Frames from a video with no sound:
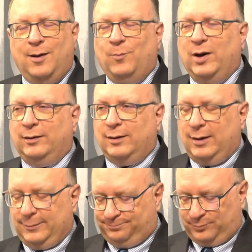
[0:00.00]
But
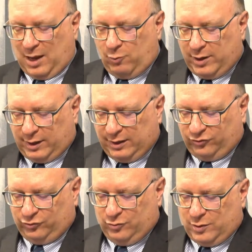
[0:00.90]
um, I want to get
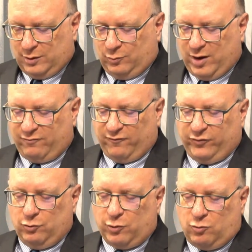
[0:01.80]
to, uh, we have a
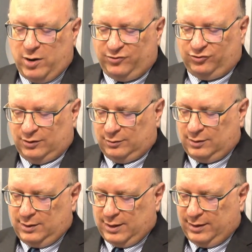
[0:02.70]
viewer question,
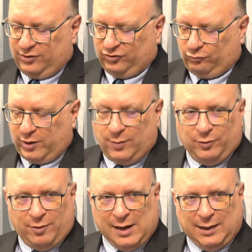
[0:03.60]
and this is right up
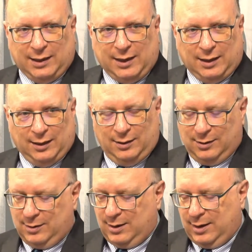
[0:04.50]
your alley, Kelly. Okay.
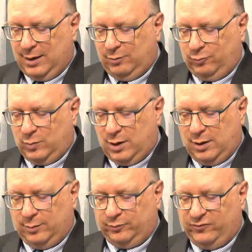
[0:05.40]
And
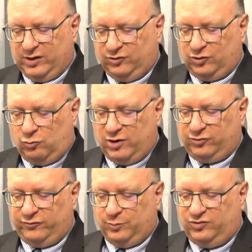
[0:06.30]
uh, it's a
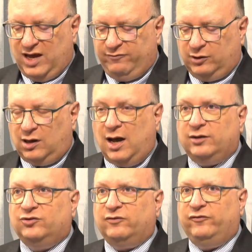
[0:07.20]
question from David
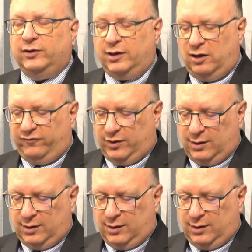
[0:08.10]
Lotz of Philadelphia.